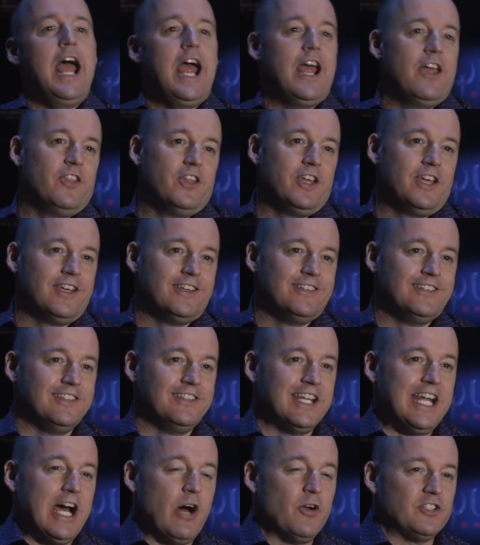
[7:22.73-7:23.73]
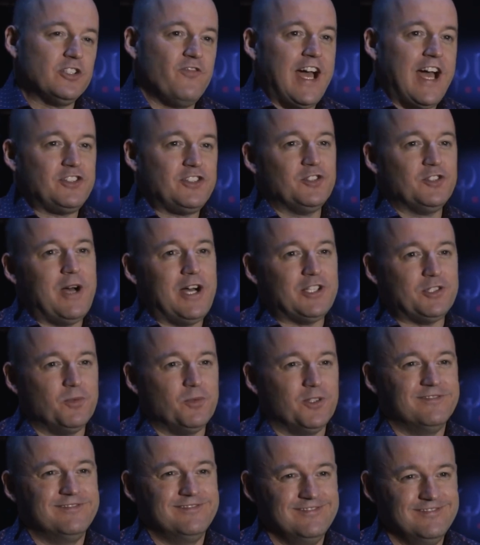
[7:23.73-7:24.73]
and then get out as fast as
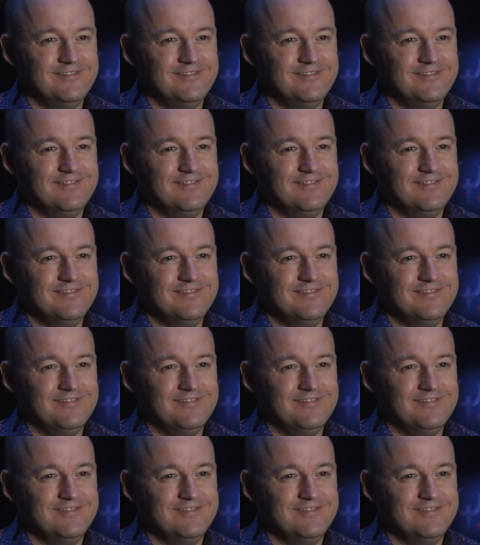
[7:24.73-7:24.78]
possible.